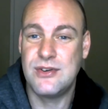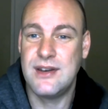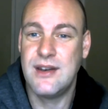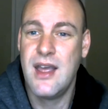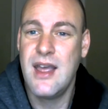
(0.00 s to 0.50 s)

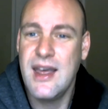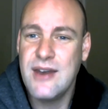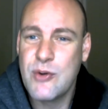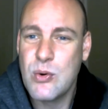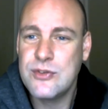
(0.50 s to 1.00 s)
and
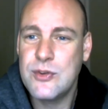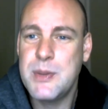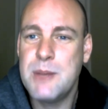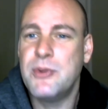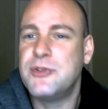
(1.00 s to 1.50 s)
of course the
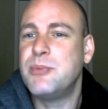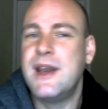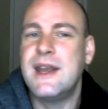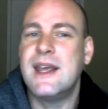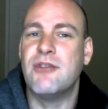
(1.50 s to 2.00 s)
people
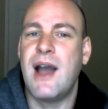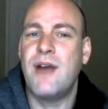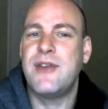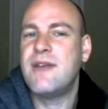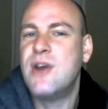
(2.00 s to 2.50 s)
spreading it
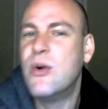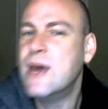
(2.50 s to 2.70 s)
around have no